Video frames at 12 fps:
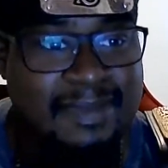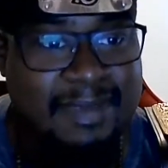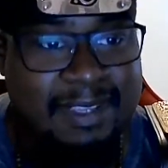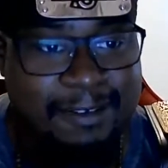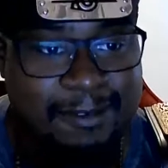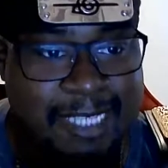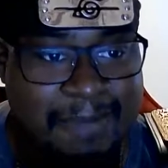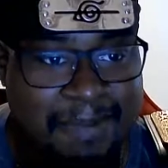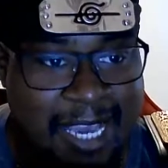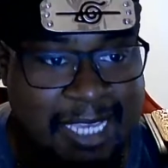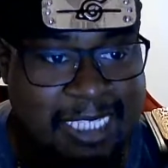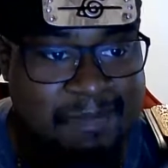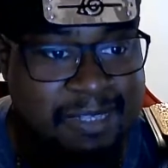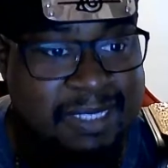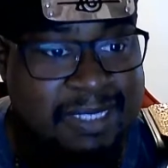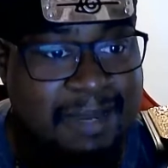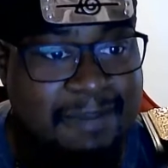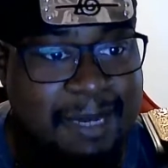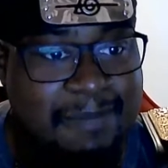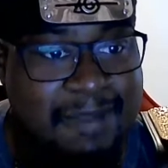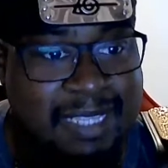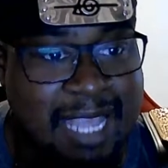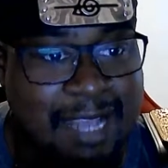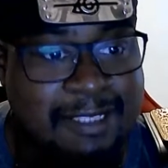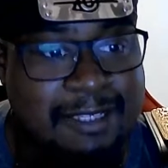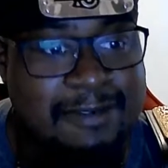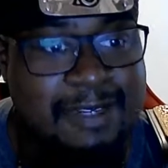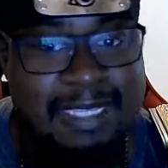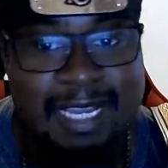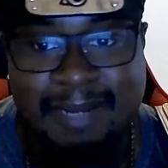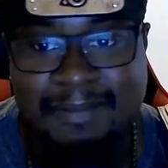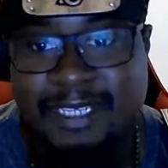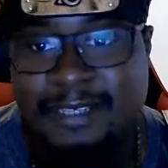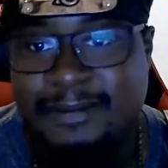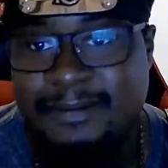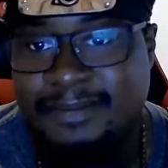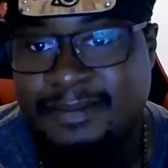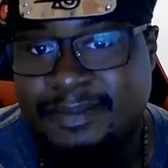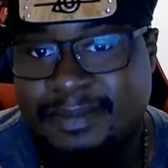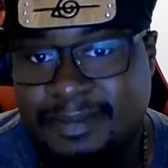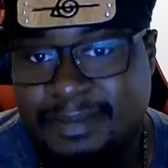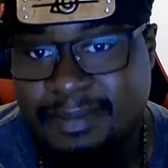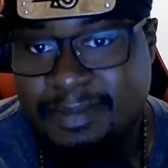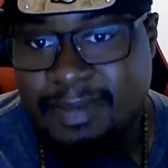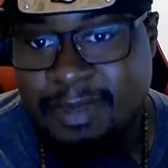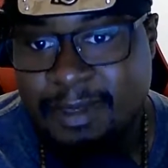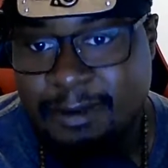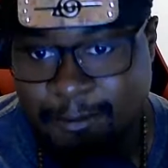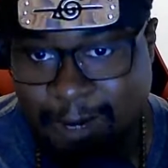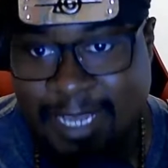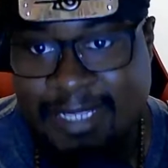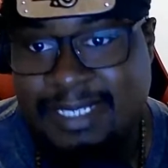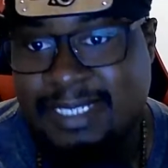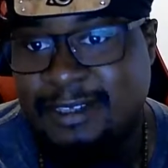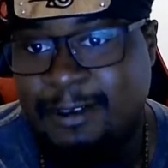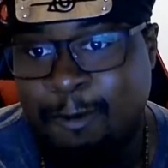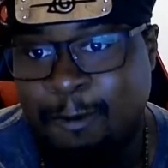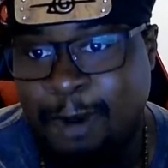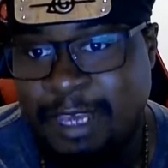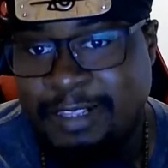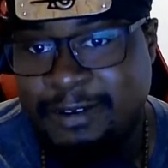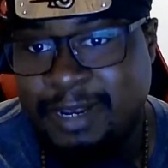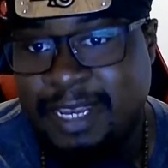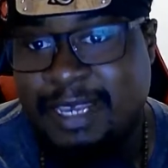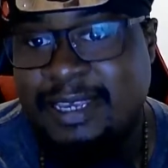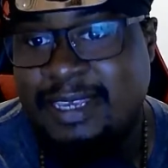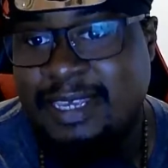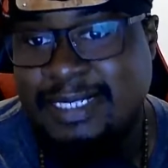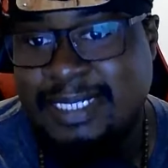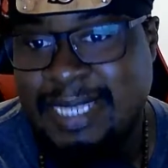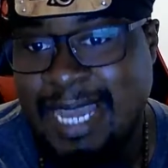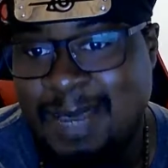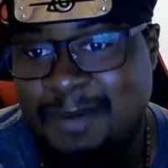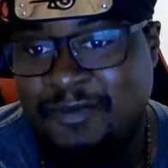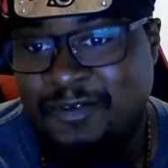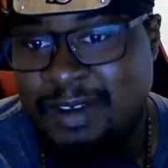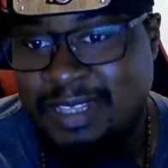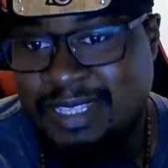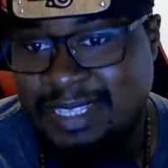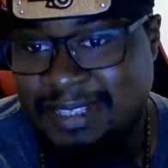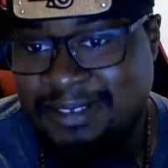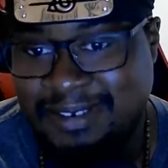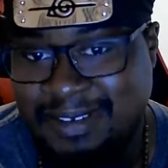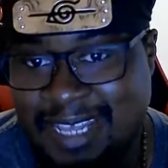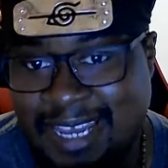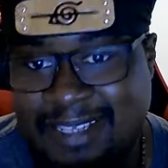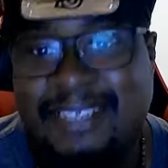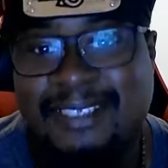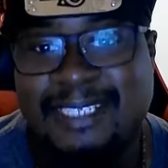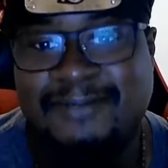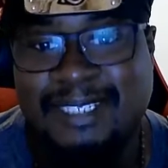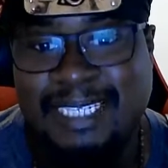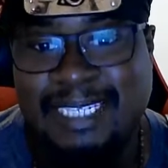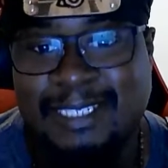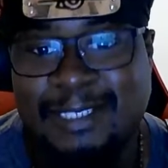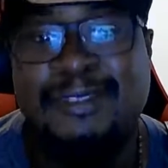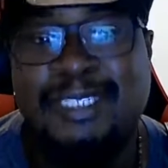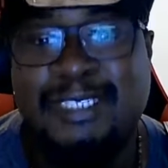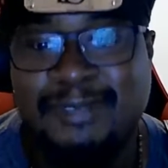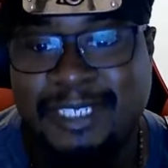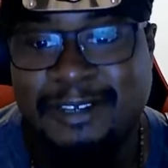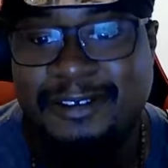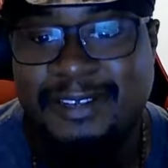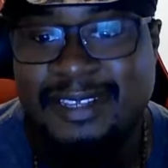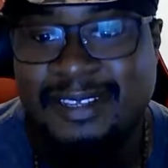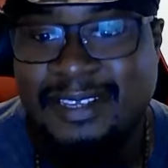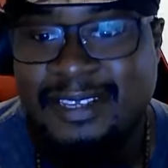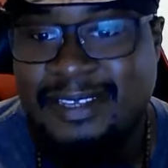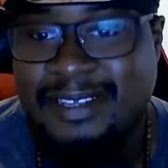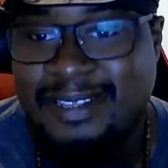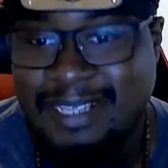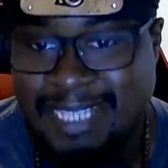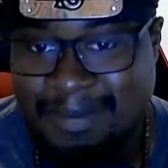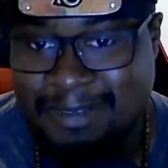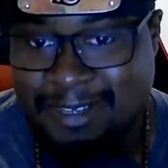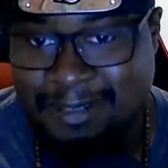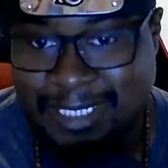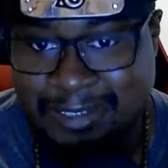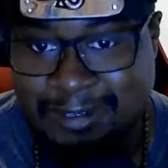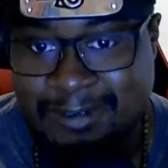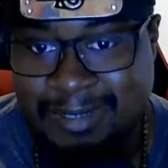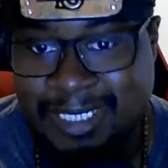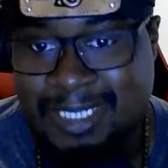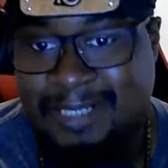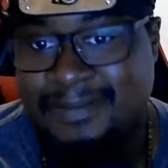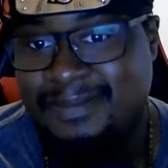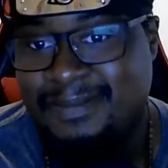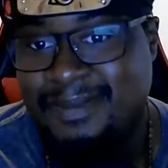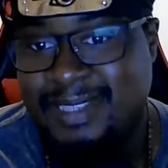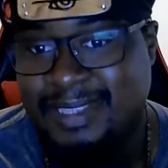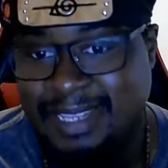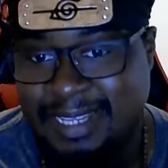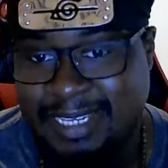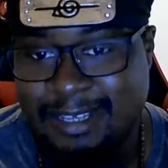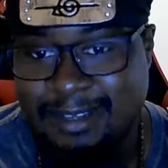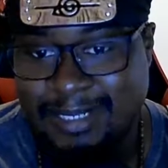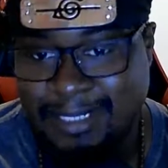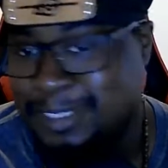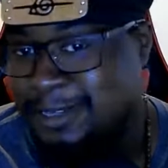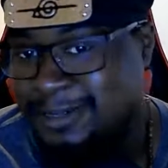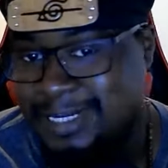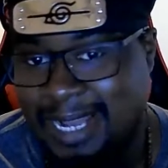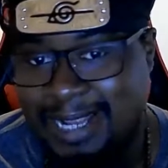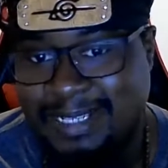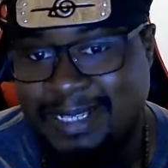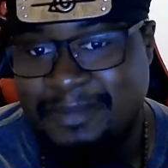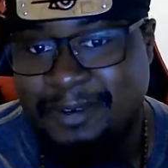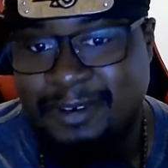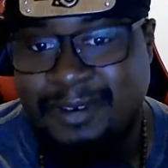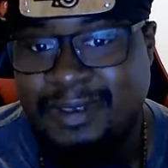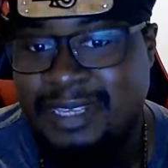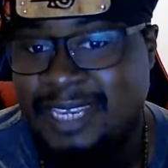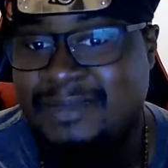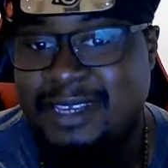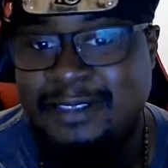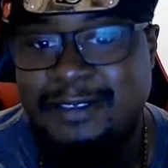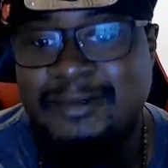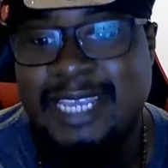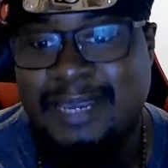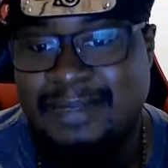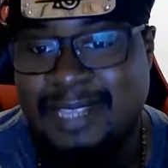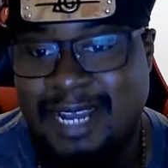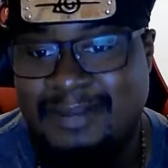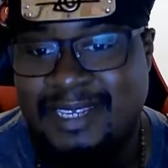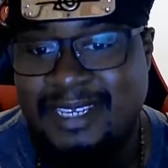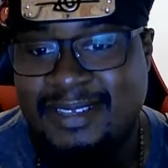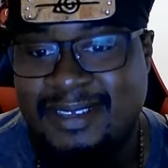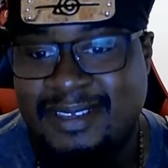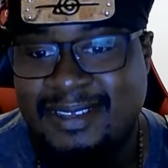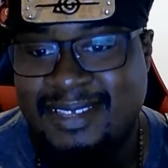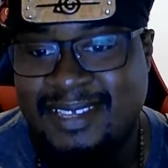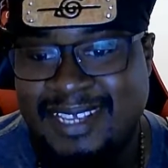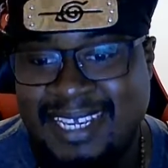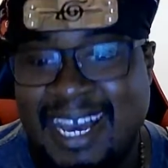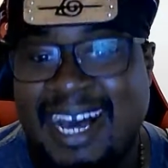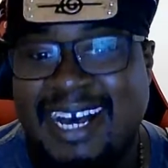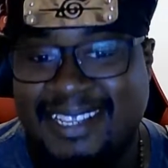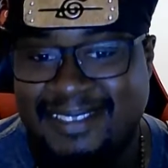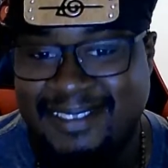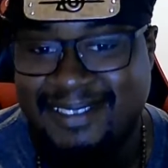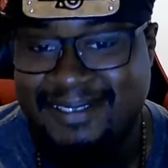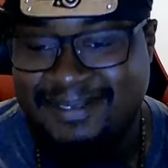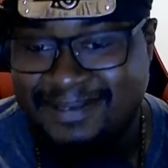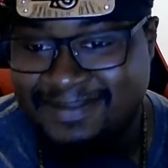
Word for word: Usopp, I split them up. Now do it, Nami. Right. Weather egg. It's time for a thundercloud. And so we see Zeus is returning. Then Nami goes, Zeus. Then he goes, Zeus goes, not anymore. Give me a new name, Nami. Cotton.